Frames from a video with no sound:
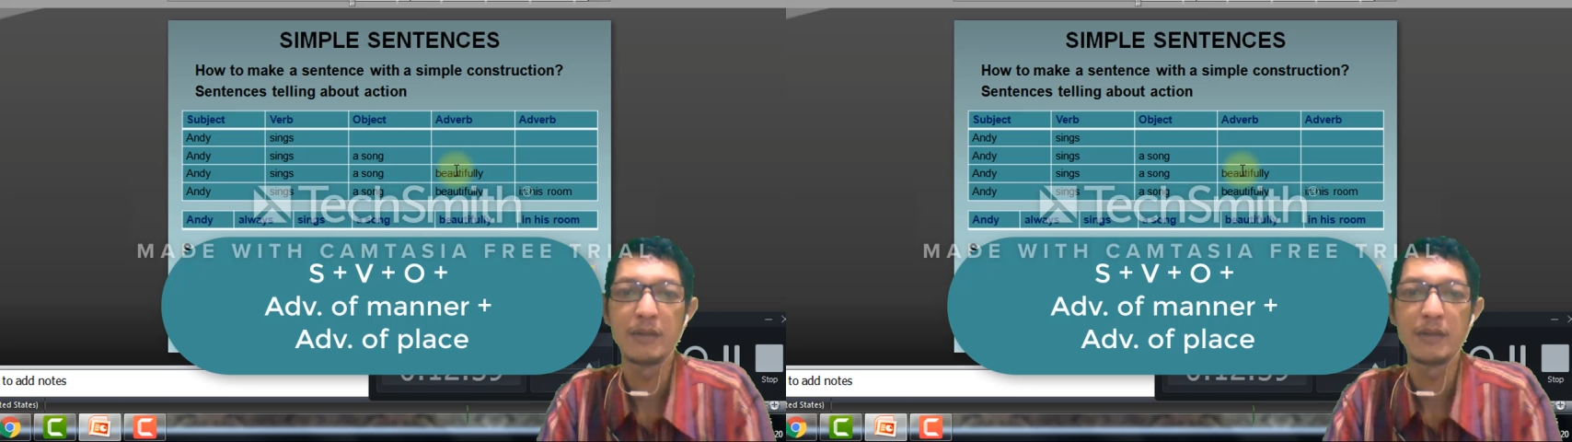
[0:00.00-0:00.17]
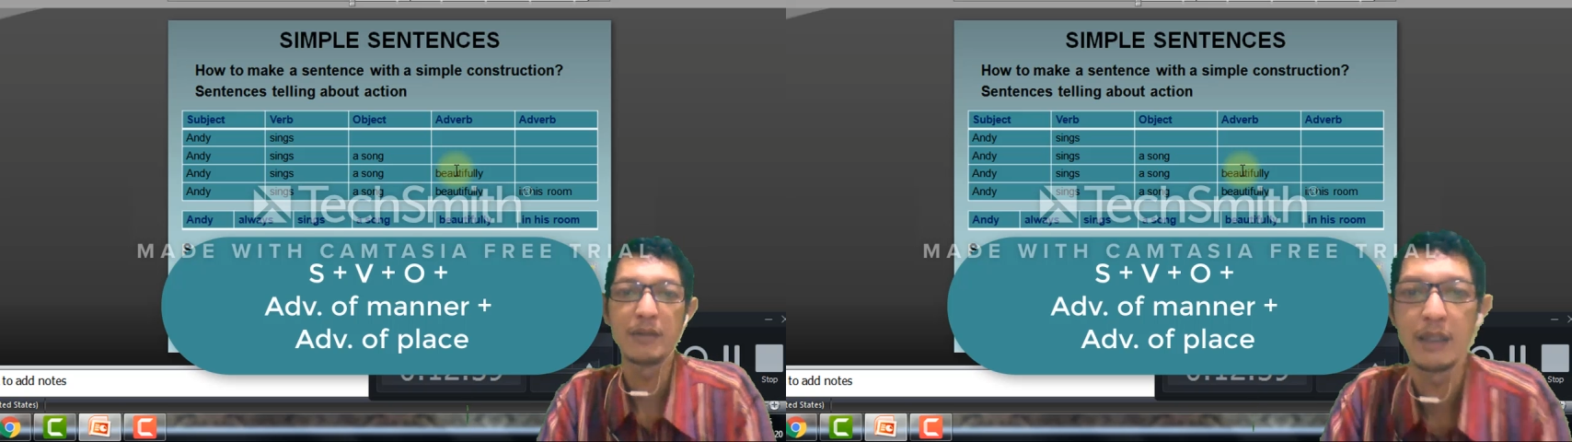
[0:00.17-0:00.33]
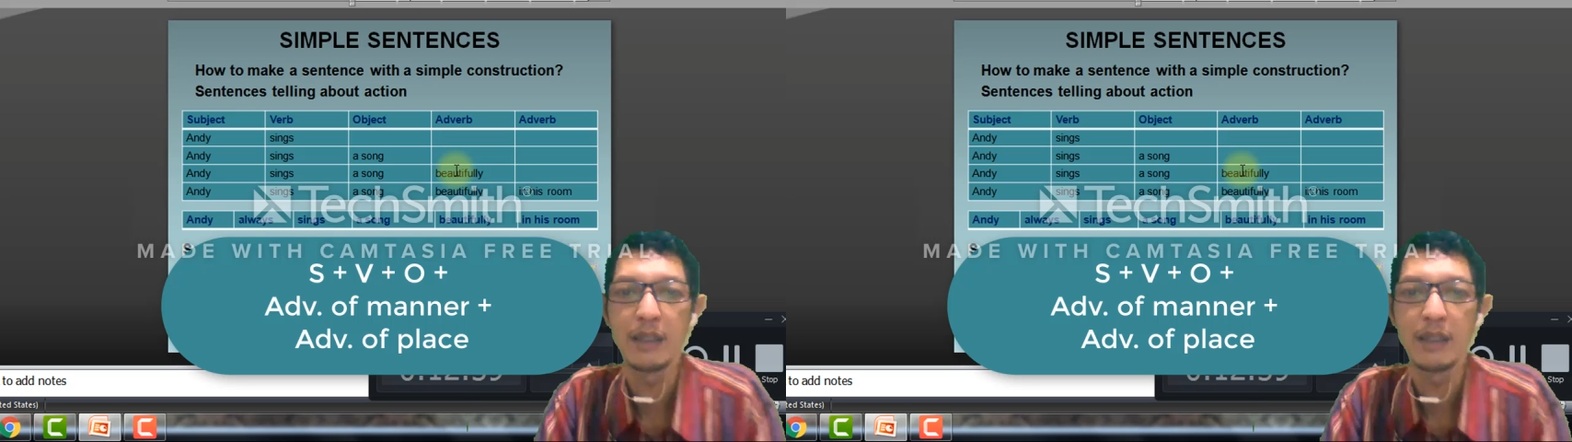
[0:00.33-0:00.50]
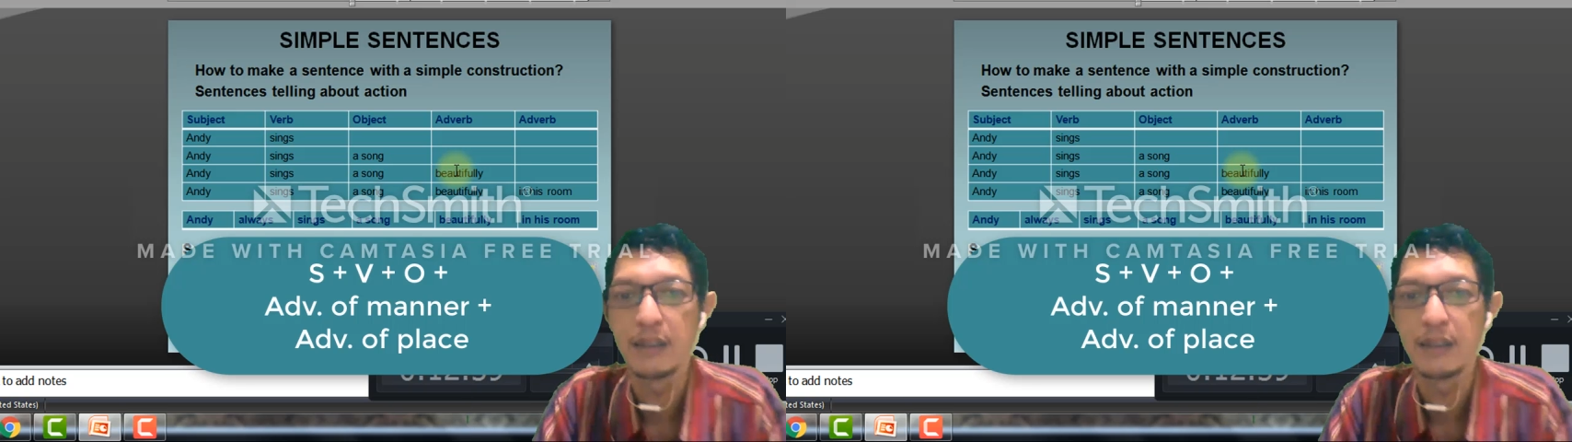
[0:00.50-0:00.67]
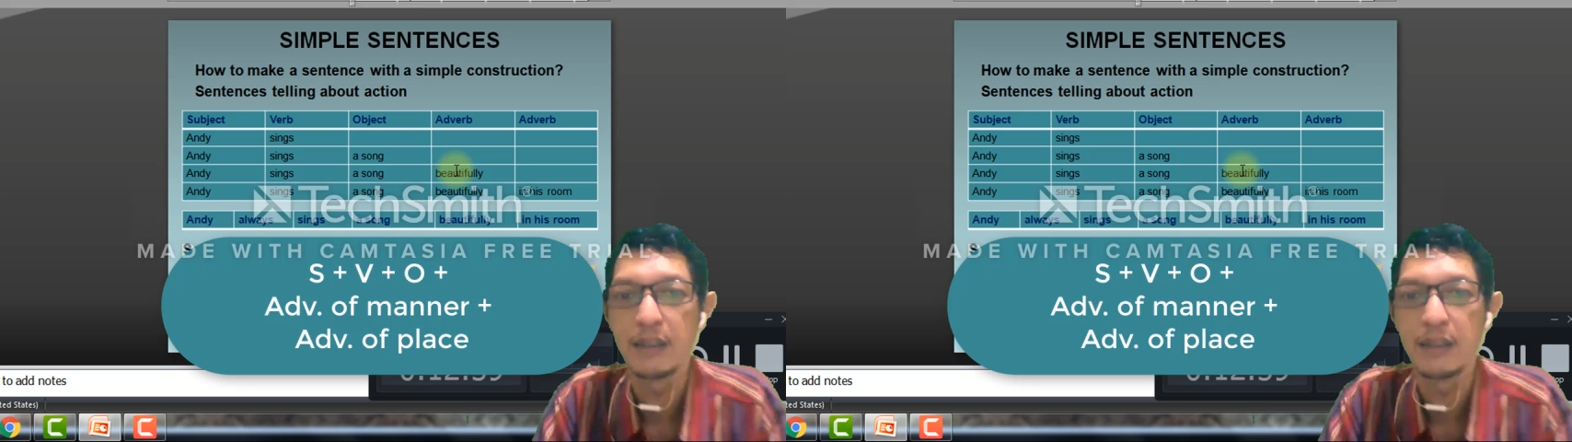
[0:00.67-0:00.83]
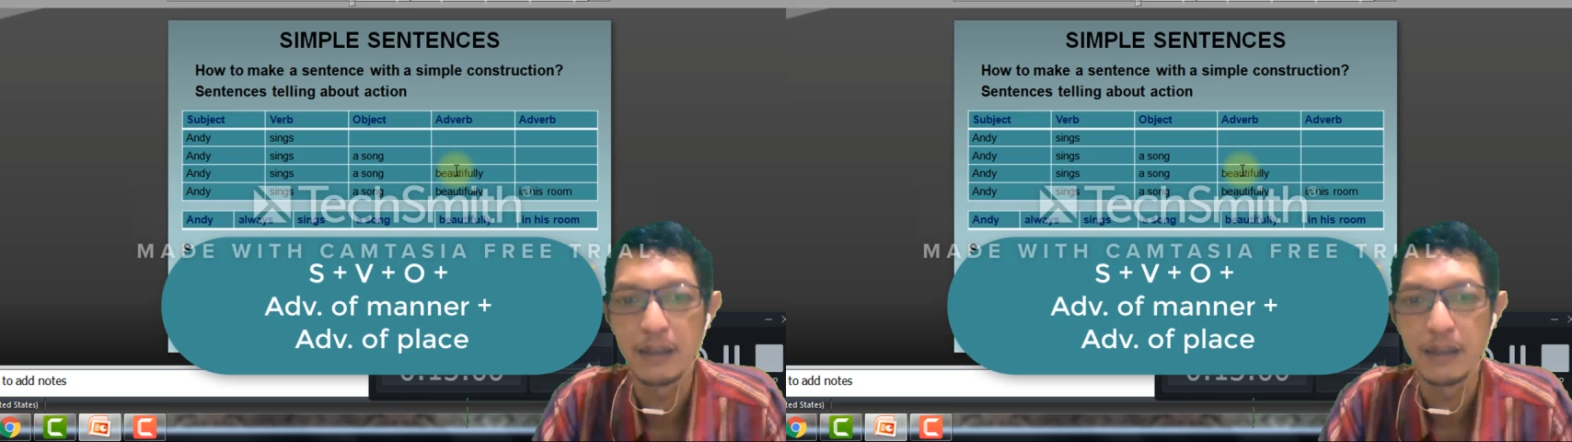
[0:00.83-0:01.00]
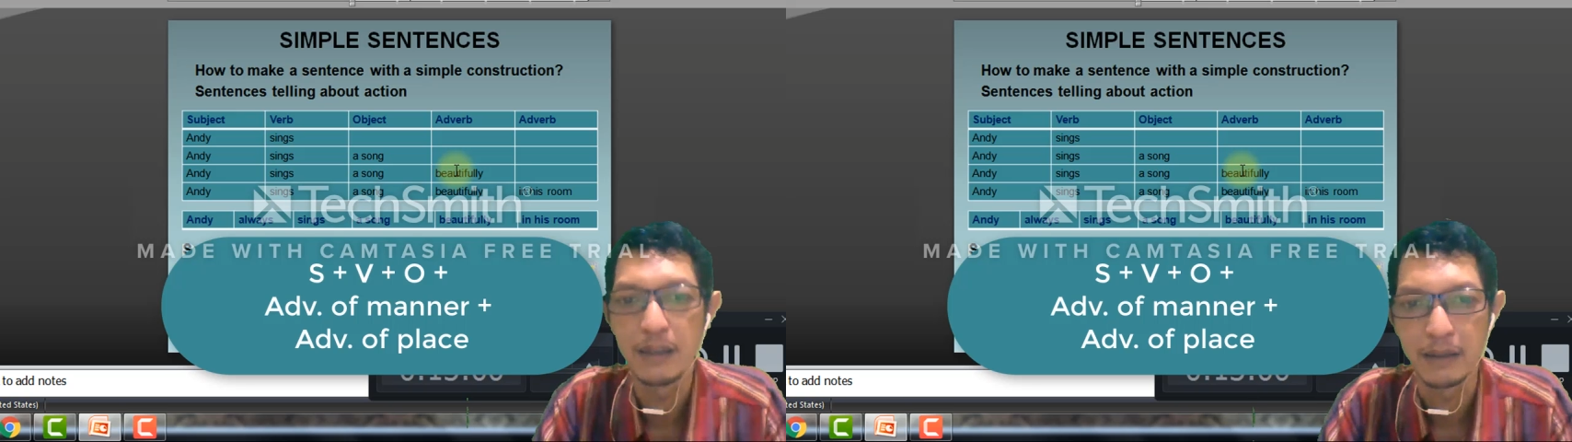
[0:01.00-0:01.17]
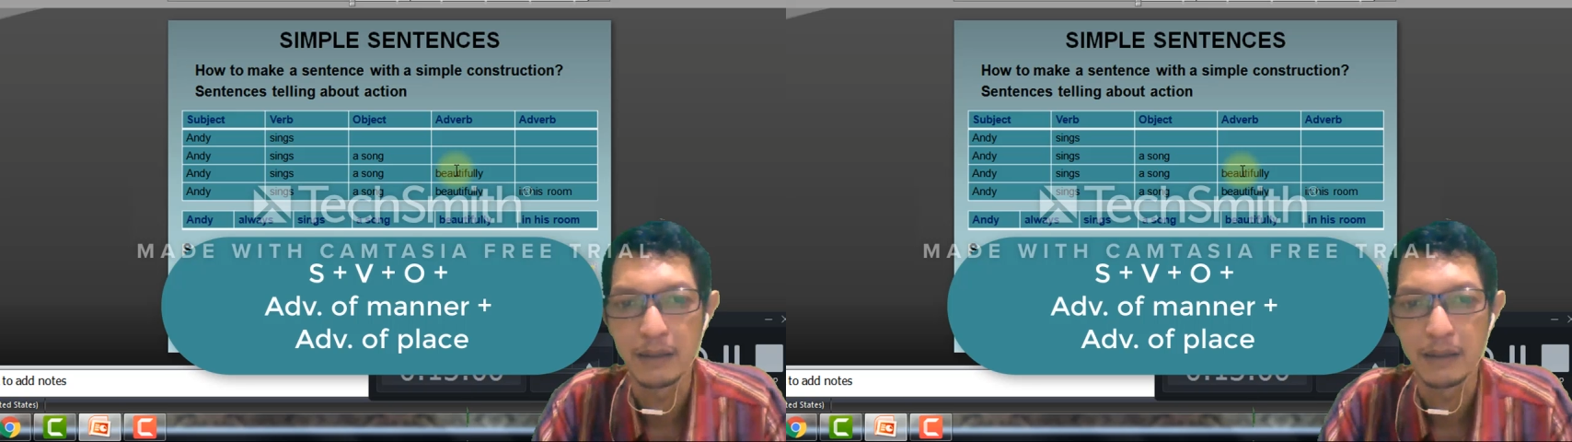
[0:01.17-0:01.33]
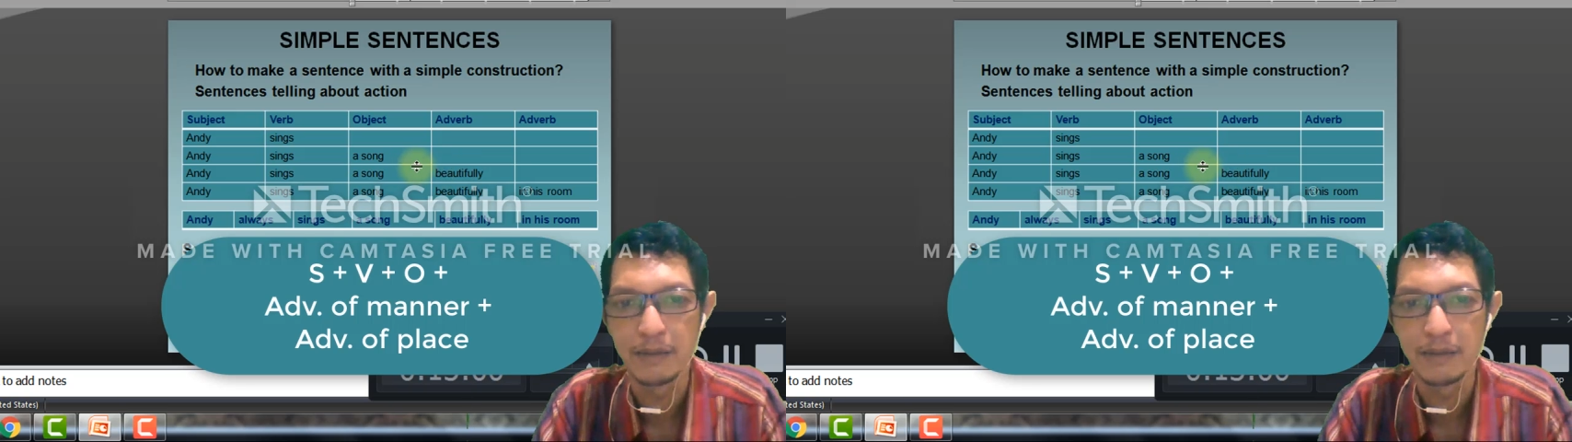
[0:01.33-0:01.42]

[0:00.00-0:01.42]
does he sing?